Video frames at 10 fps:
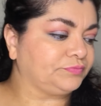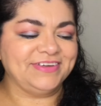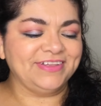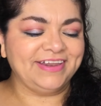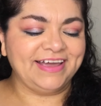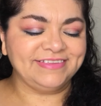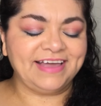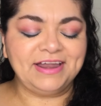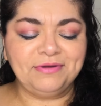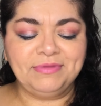So the next
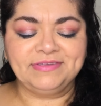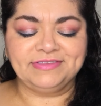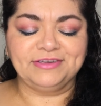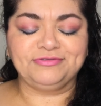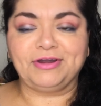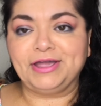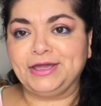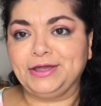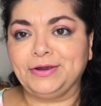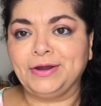item is this right
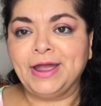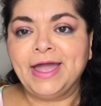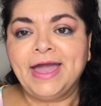here,